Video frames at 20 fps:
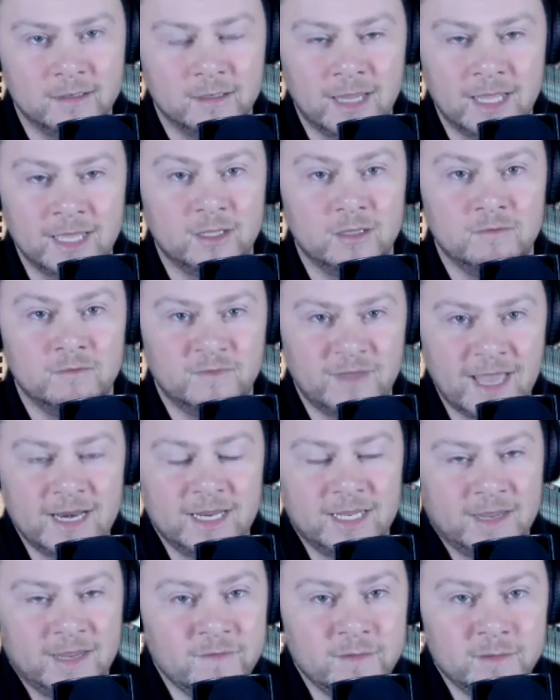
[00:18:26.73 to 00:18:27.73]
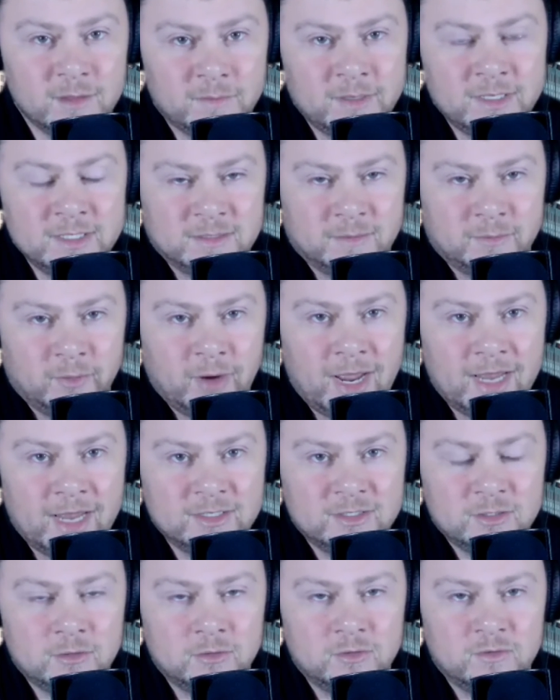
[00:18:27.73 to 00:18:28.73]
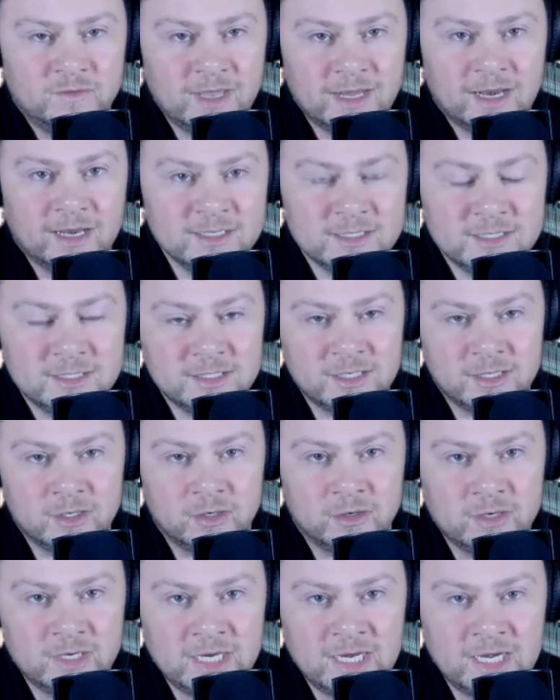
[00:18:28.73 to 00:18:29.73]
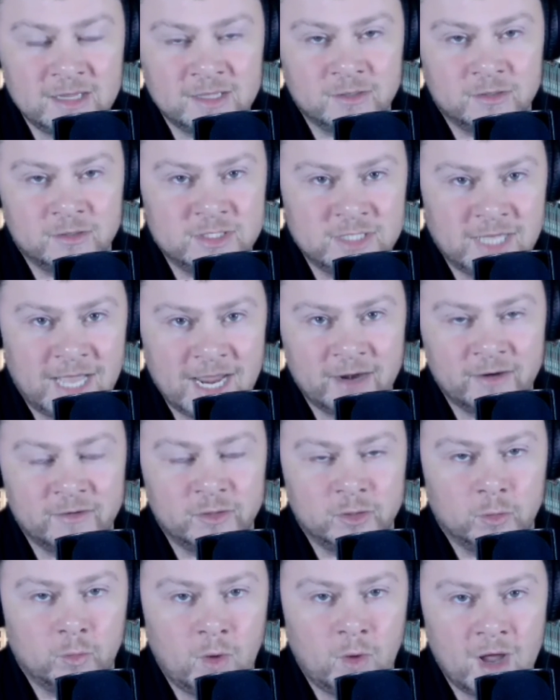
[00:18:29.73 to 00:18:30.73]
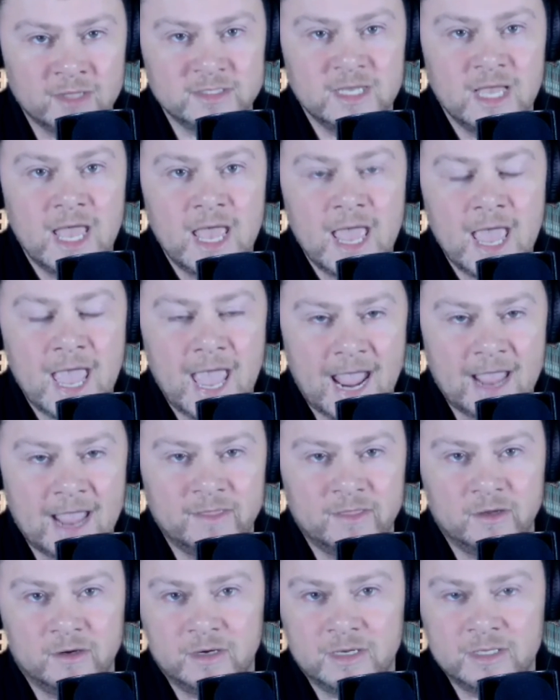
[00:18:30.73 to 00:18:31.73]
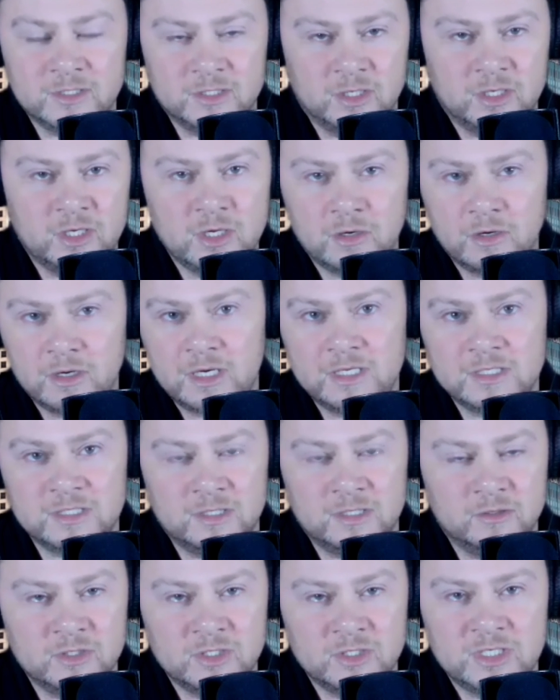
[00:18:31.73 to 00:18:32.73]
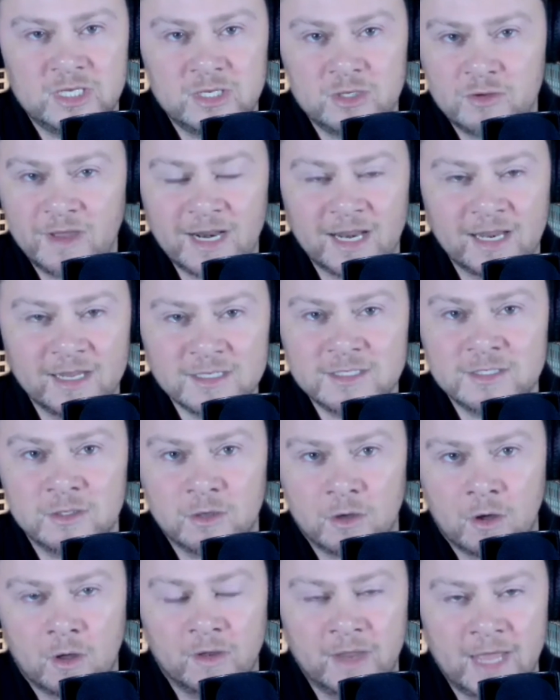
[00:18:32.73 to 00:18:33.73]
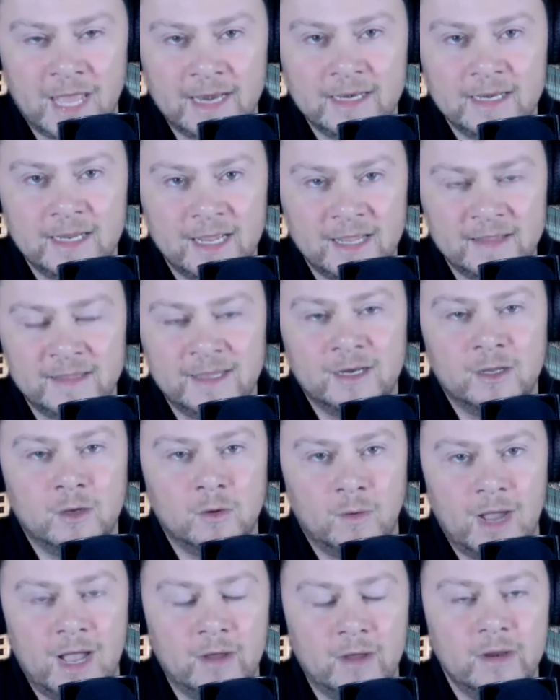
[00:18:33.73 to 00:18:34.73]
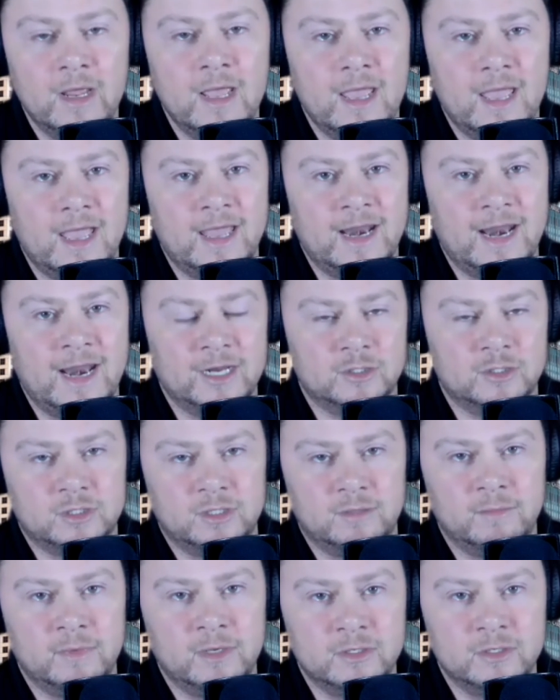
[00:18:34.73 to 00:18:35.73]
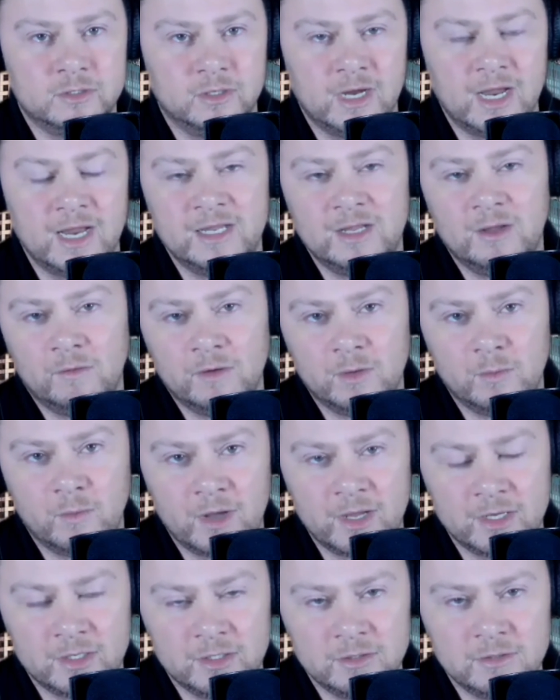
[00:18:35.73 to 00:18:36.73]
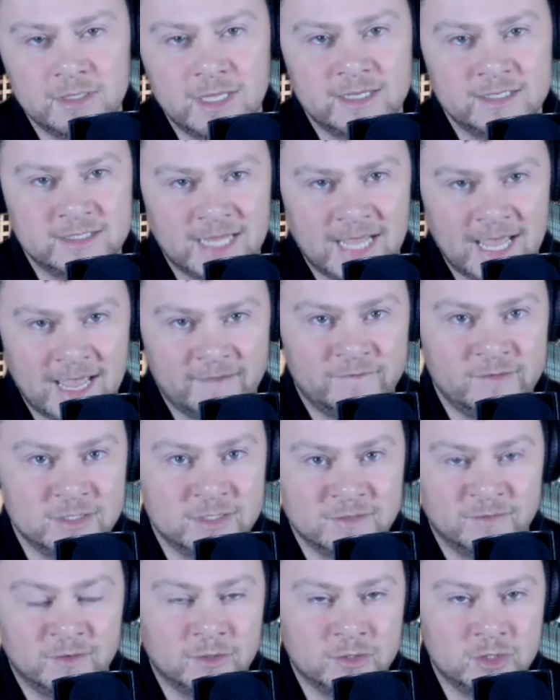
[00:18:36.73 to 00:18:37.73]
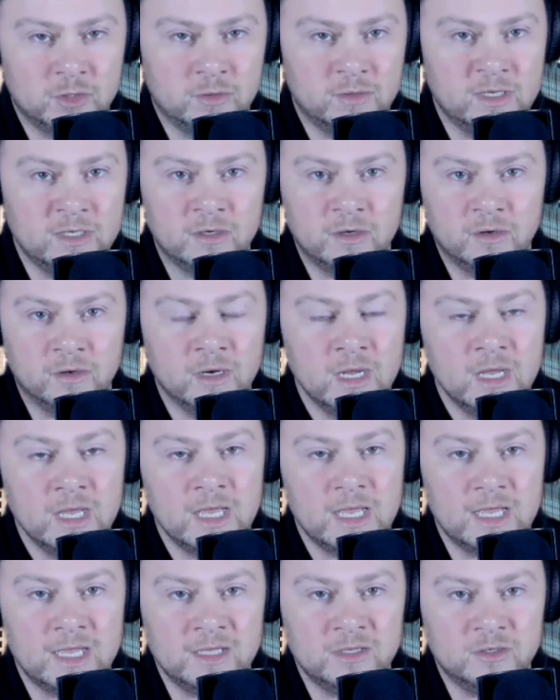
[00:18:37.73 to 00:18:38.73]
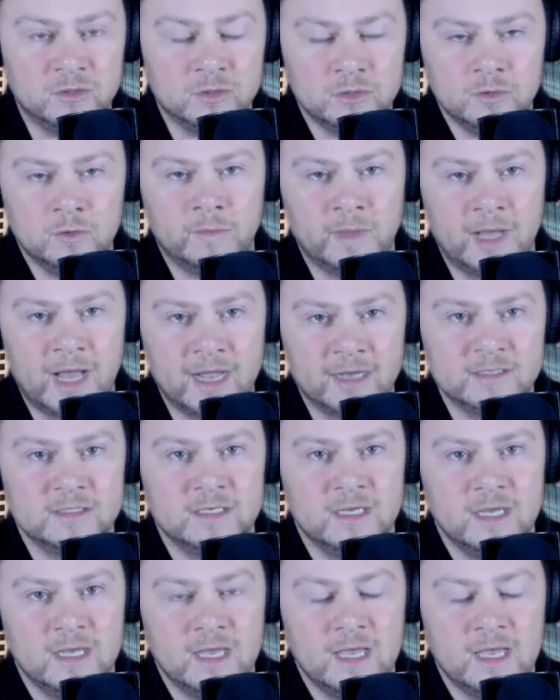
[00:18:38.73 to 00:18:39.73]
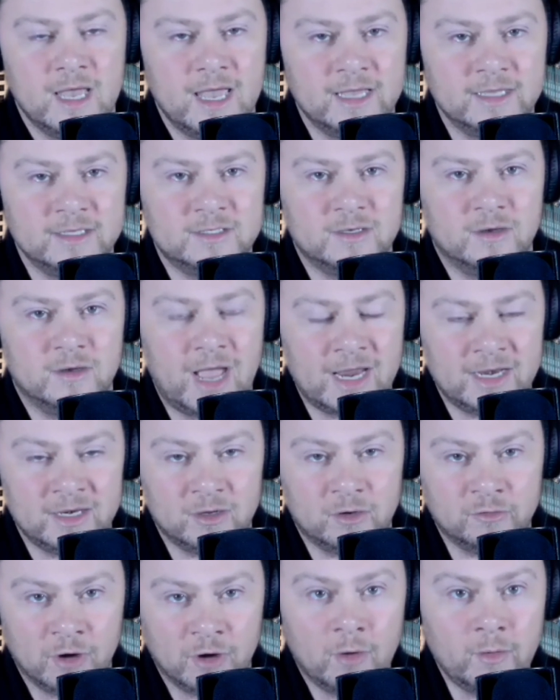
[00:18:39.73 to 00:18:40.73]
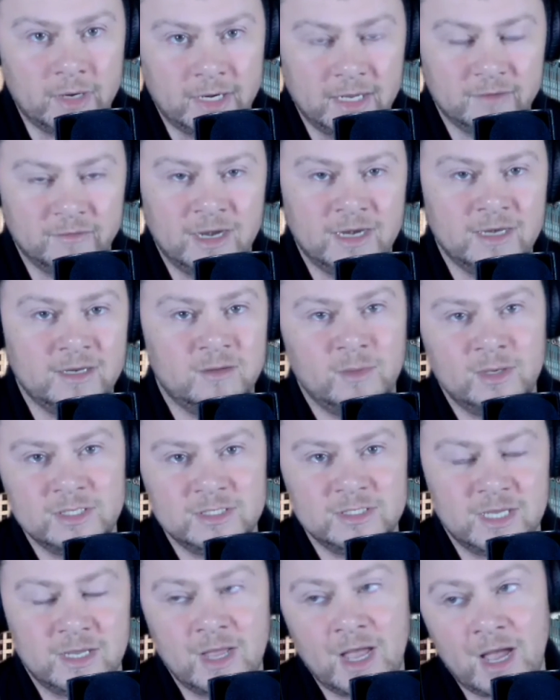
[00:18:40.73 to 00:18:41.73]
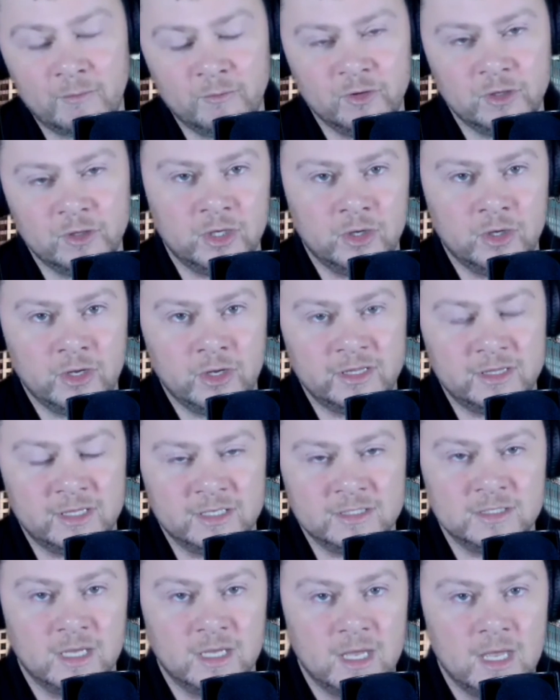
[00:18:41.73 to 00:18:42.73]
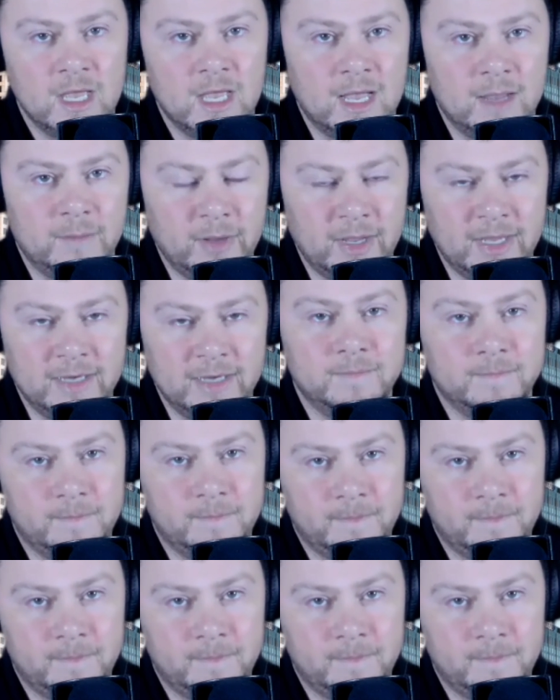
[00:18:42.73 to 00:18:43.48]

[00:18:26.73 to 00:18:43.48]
Like, you've got to give them the piece of bread too. You've got to listen to their need and their desire and their wants and their insecurities and their sin. You got to listen to all that and then go out and actually minister. And the only way you do that is to have this virtue in your toolbox, and to grow in it. Right? You might say, "Yeah, I'm really good at this," but